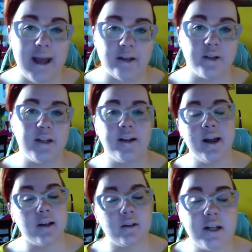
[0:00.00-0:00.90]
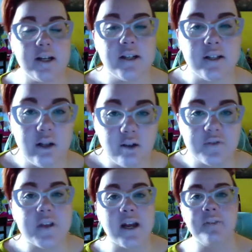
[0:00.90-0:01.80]
Accutane. Accutane has a lot of
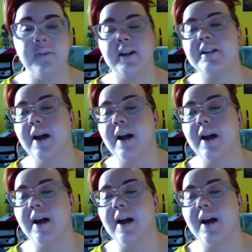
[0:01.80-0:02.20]
side effects.